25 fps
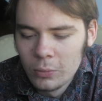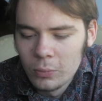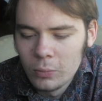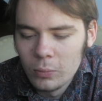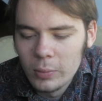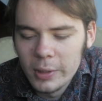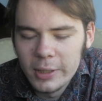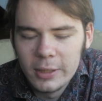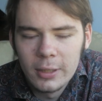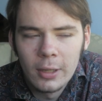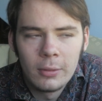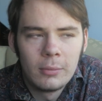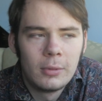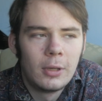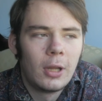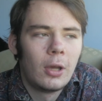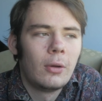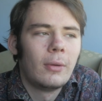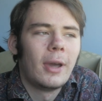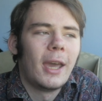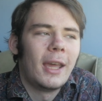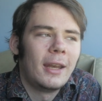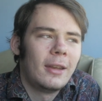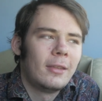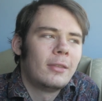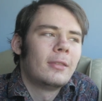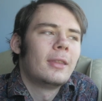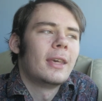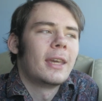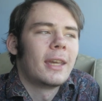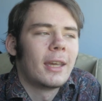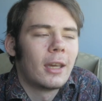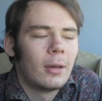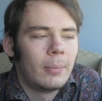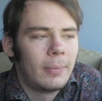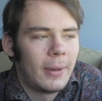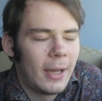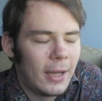We don't know
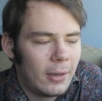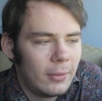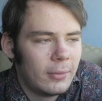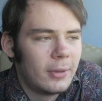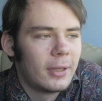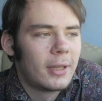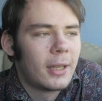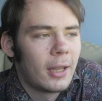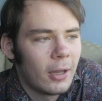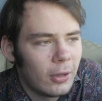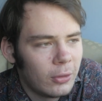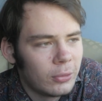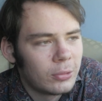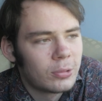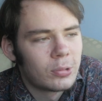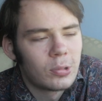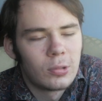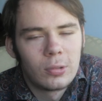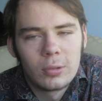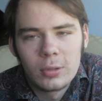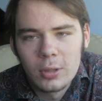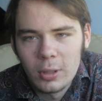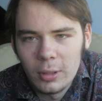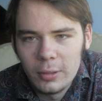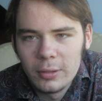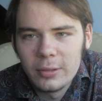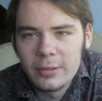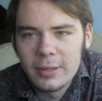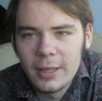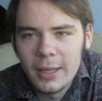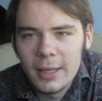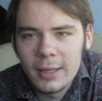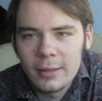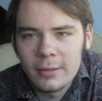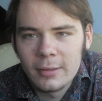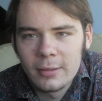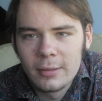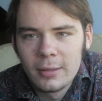anything about the cultural
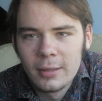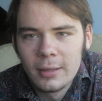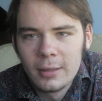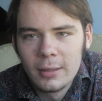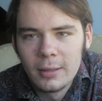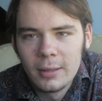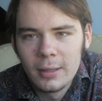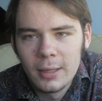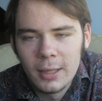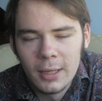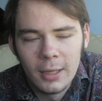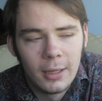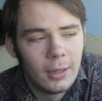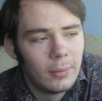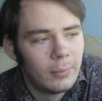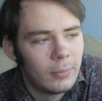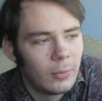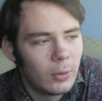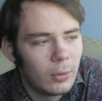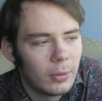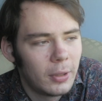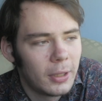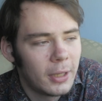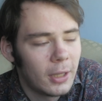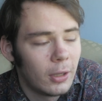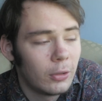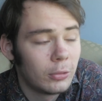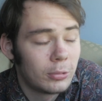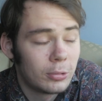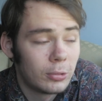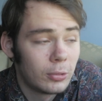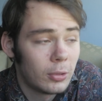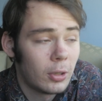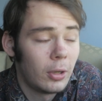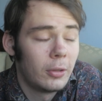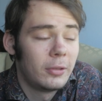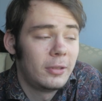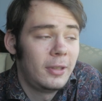context or the
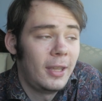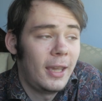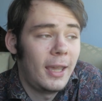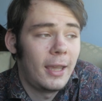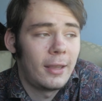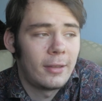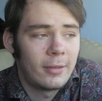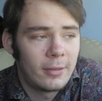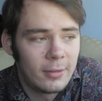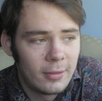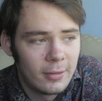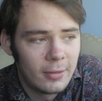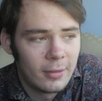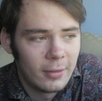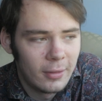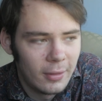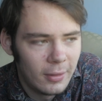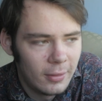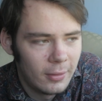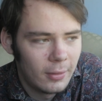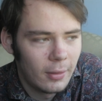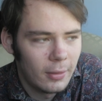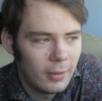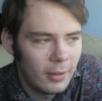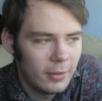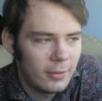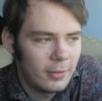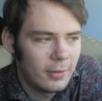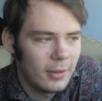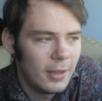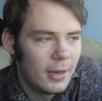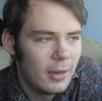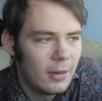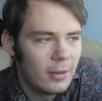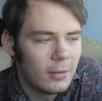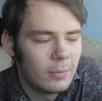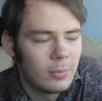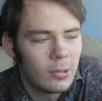cultural contexts that this
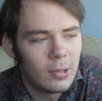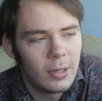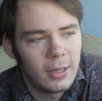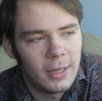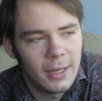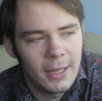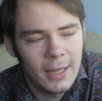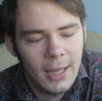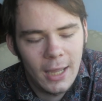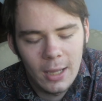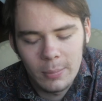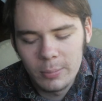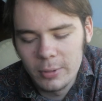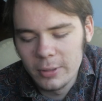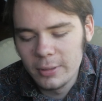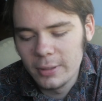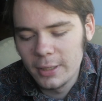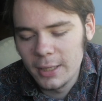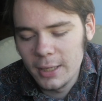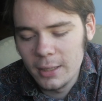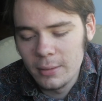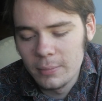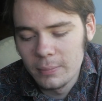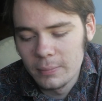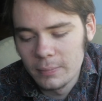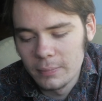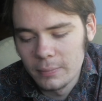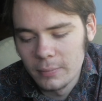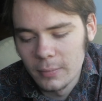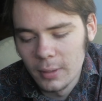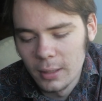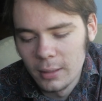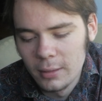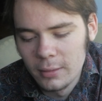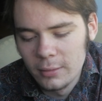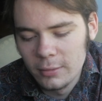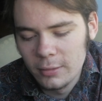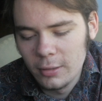interbreeding happened in.
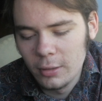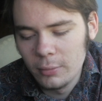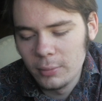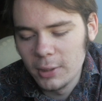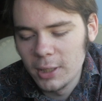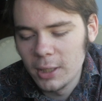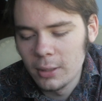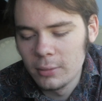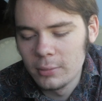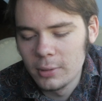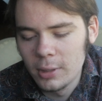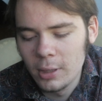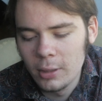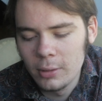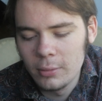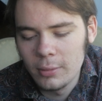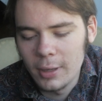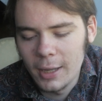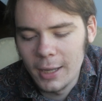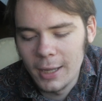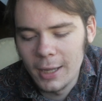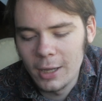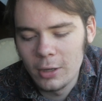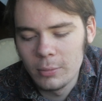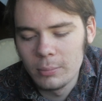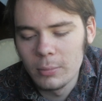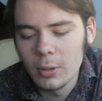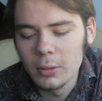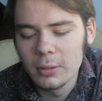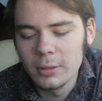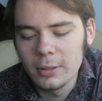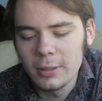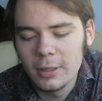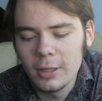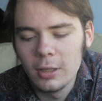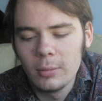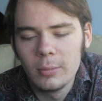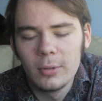So we don't know how
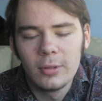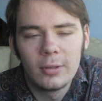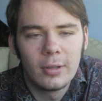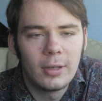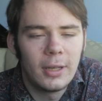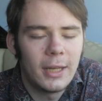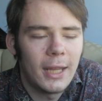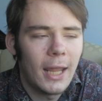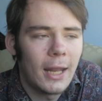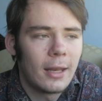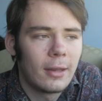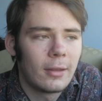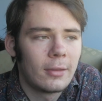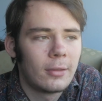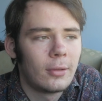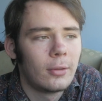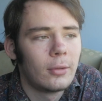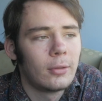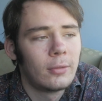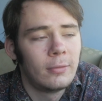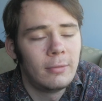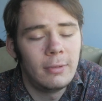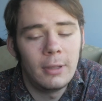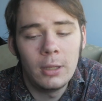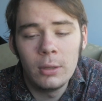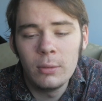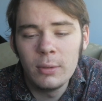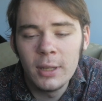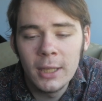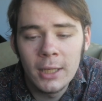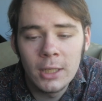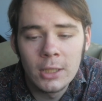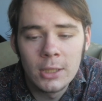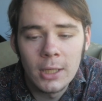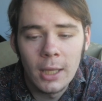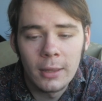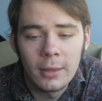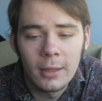modern humans and Neanderthals viewed
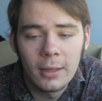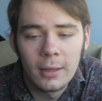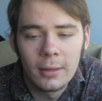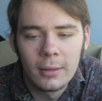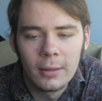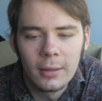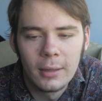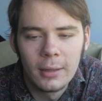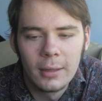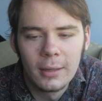each other.